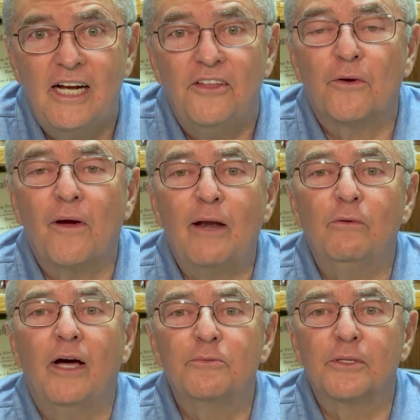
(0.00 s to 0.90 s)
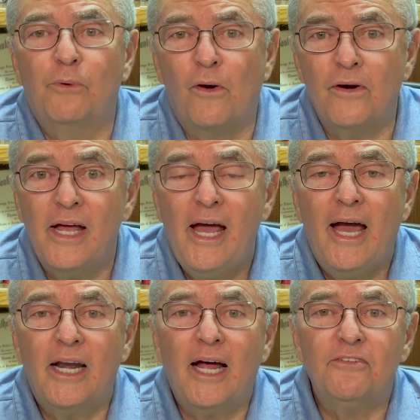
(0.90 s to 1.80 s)
The grant will help support
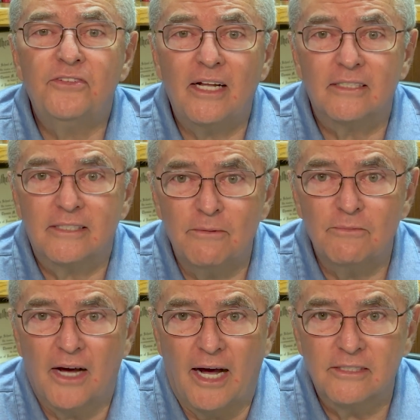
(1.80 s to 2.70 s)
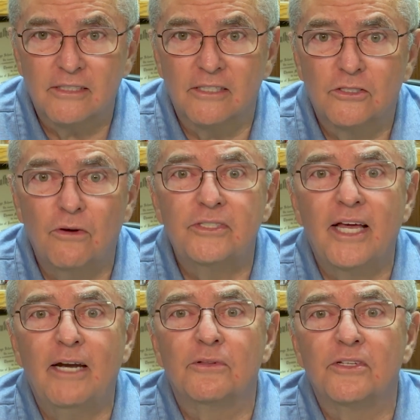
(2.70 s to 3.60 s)
and offset some costs
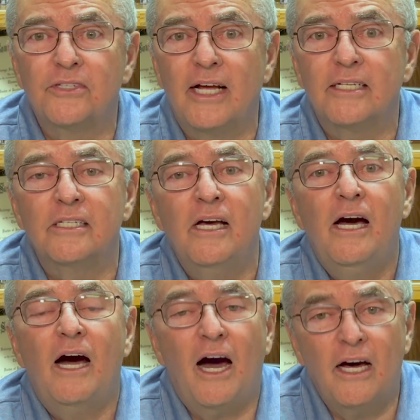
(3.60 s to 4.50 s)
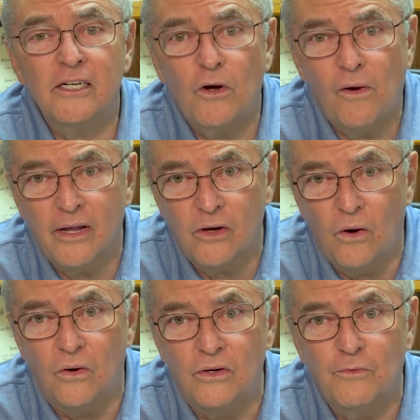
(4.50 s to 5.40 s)
associated with the state's ongoing
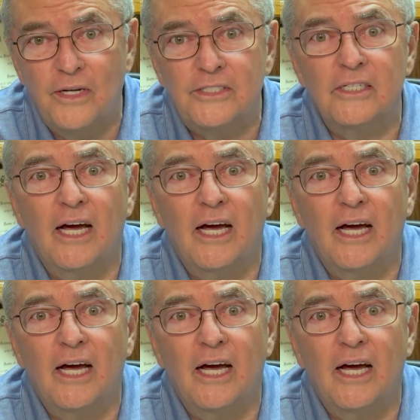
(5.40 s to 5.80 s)
goal of reaching